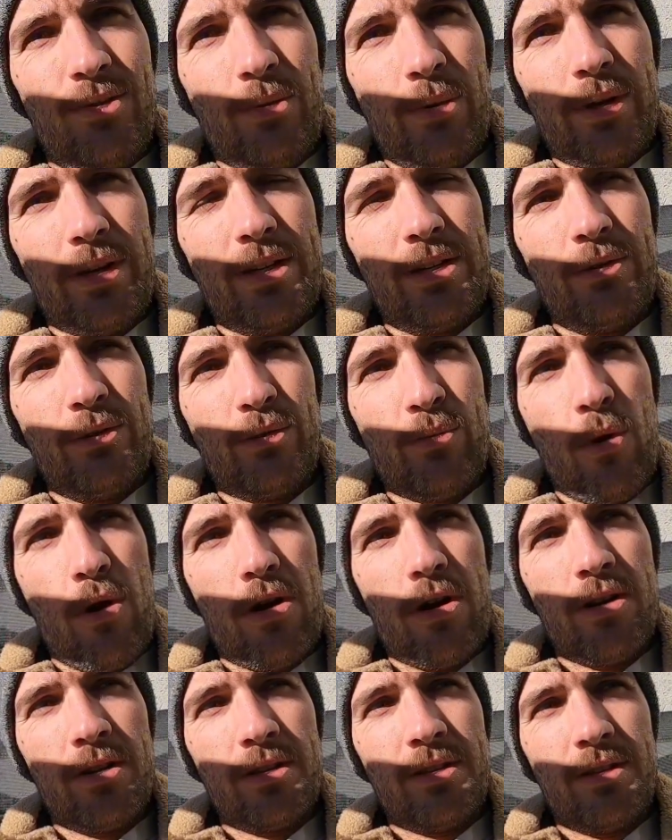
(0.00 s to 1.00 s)
We're gonna do some
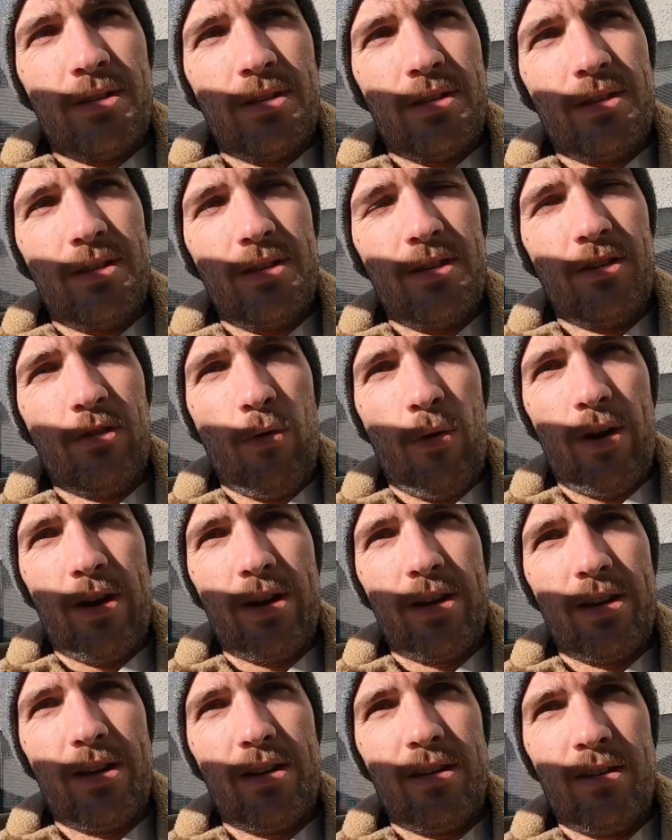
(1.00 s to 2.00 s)
art. We're
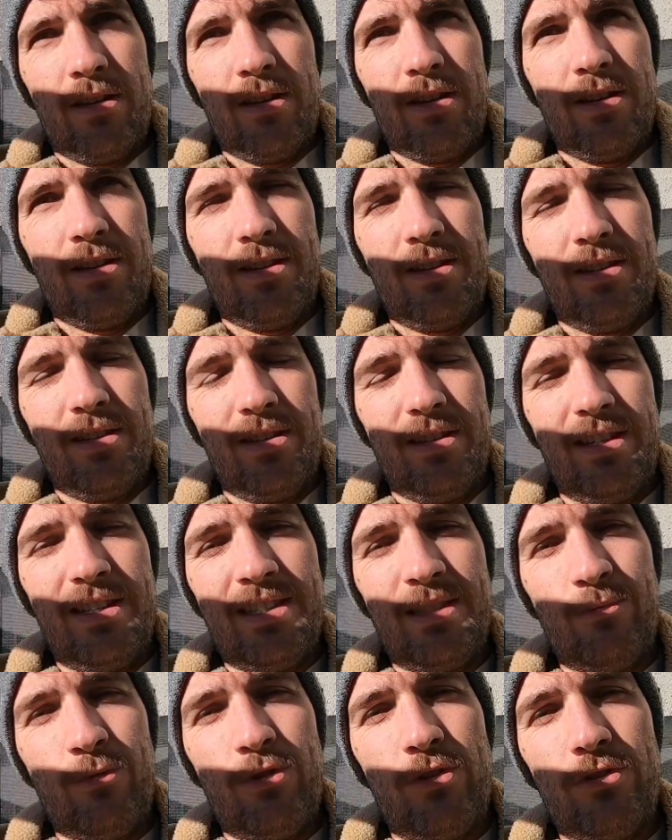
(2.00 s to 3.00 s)
gonna
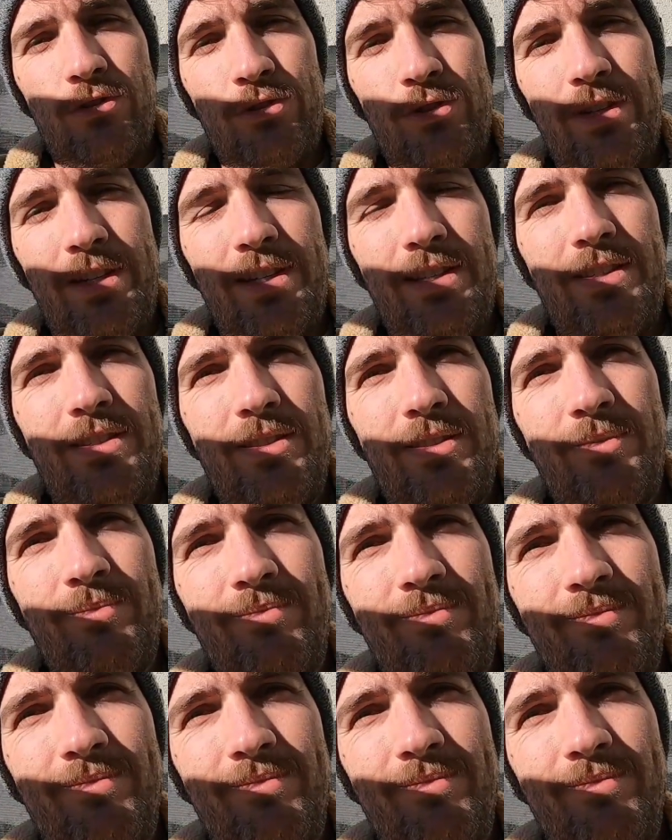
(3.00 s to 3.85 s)
get some groceries.